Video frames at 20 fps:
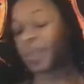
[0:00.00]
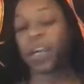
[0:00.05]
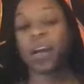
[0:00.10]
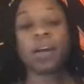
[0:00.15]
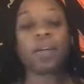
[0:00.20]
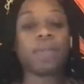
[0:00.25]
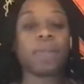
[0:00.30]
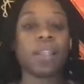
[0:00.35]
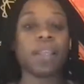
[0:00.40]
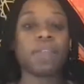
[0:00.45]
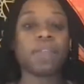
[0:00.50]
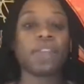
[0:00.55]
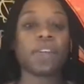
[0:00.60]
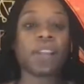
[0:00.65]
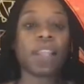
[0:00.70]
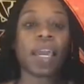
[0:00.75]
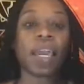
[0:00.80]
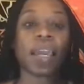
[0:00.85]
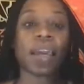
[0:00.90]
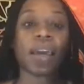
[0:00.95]
don't really feel
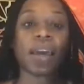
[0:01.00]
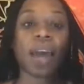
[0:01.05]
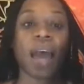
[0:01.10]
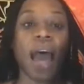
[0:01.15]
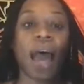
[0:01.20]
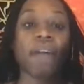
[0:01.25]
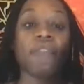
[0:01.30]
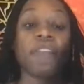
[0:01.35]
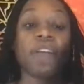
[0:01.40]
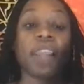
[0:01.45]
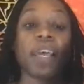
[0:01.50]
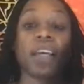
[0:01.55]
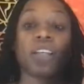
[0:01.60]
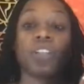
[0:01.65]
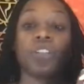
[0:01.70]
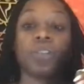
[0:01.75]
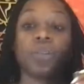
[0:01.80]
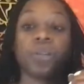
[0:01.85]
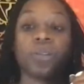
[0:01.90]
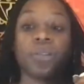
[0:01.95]
like I feel like a
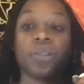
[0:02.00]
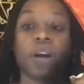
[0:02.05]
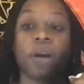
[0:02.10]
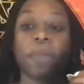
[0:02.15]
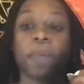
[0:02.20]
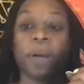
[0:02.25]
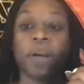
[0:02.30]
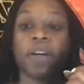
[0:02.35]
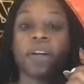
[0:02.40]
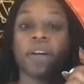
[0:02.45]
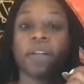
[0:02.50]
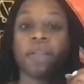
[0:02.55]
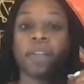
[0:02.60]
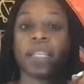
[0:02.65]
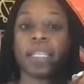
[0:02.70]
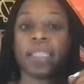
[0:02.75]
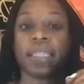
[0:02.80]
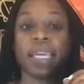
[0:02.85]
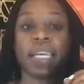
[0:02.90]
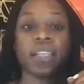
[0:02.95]
true Scorpio don't really
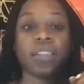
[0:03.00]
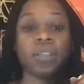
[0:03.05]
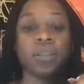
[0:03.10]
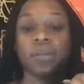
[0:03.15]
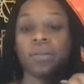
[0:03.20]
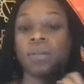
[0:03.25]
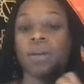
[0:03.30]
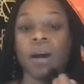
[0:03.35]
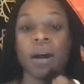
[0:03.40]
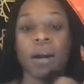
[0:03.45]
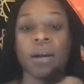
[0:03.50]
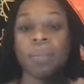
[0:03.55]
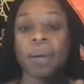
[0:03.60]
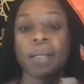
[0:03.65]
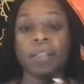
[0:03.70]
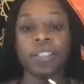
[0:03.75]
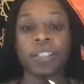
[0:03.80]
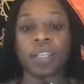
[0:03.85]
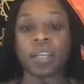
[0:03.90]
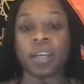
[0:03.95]
think too hard
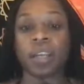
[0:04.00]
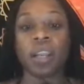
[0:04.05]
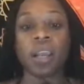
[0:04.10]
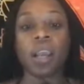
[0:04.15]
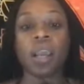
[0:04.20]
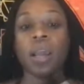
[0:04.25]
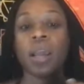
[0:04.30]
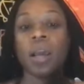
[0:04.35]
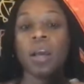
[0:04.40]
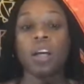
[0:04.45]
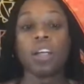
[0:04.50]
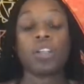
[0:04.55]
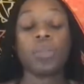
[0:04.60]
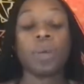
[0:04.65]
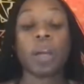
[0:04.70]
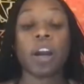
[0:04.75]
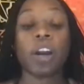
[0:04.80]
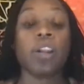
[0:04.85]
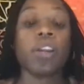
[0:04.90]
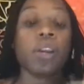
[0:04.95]
about shit. Cause we
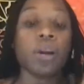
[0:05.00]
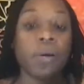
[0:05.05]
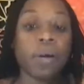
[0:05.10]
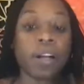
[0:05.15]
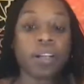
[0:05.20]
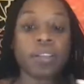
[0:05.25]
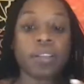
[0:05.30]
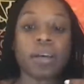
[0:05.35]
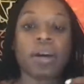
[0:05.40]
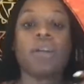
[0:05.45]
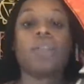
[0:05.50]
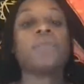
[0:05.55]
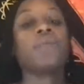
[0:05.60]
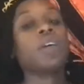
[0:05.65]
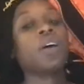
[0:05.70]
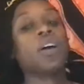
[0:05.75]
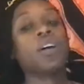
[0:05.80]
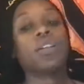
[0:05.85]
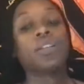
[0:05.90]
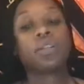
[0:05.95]
already know ourselves.
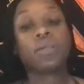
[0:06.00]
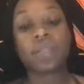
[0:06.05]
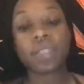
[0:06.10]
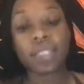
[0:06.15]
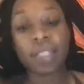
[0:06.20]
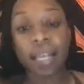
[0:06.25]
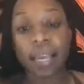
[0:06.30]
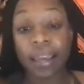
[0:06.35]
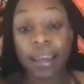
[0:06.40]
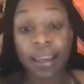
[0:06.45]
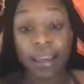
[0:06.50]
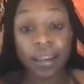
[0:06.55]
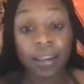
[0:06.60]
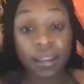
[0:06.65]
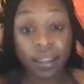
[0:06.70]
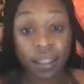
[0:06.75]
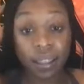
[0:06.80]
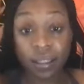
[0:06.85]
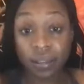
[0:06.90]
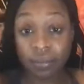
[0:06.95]
So it's like
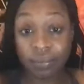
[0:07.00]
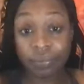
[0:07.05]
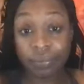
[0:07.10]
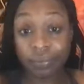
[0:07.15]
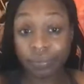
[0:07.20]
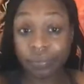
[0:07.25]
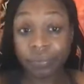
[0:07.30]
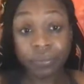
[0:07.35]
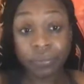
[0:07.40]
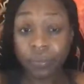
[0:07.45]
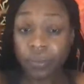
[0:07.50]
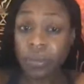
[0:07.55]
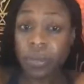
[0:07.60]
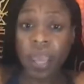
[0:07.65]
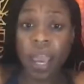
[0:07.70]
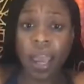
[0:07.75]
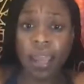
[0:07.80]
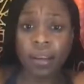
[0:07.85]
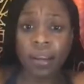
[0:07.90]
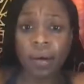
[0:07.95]

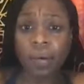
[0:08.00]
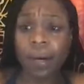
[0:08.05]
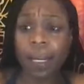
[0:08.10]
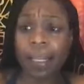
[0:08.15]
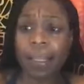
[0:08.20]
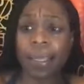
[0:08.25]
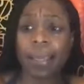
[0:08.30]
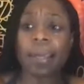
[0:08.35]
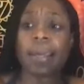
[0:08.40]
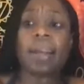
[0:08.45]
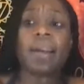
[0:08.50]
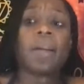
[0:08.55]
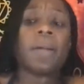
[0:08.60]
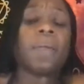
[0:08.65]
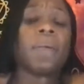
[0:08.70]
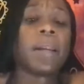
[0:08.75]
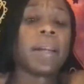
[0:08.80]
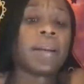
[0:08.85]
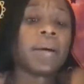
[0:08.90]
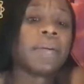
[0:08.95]
I know what I like and I know
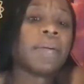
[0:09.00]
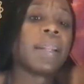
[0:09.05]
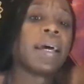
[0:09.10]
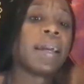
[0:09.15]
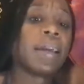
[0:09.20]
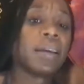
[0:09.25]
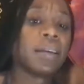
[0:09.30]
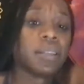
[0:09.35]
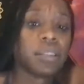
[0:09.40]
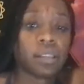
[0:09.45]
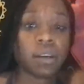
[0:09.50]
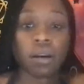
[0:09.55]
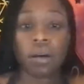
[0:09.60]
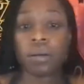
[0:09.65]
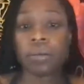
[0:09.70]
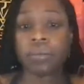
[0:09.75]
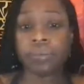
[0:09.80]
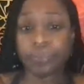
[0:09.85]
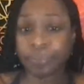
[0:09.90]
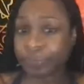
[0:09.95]
what I don't like.
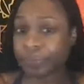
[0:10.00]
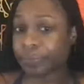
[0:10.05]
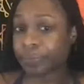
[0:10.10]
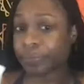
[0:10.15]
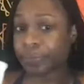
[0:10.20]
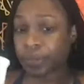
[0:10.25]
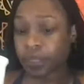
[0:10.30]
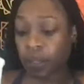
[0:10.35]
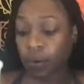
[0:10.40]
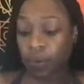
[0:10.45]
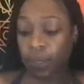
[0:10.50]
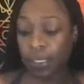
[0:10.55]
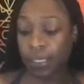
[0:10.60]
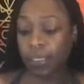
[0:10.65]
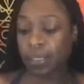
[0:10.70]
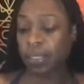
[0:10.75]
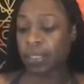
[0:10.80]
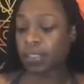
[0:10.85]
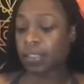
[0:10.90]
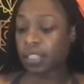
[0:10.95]
So what's
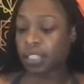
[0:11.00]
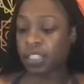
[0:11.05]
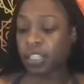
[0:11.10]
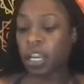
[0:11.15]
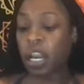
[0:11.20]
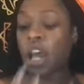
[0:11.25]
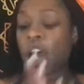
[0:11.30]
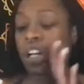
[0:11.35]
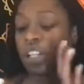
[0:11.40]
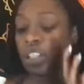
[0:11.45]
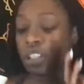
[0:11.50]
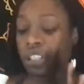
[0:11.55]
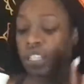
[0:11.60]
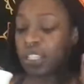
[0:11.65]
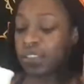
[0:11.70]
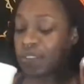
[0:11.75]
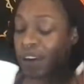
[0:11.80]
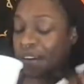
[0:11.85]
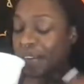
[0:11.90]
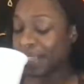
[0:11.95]
the decision? So
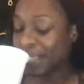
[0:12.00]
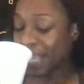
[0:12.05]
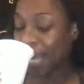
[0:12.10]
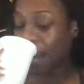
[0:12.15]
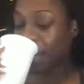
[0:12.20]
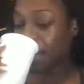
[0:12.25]
she's very sad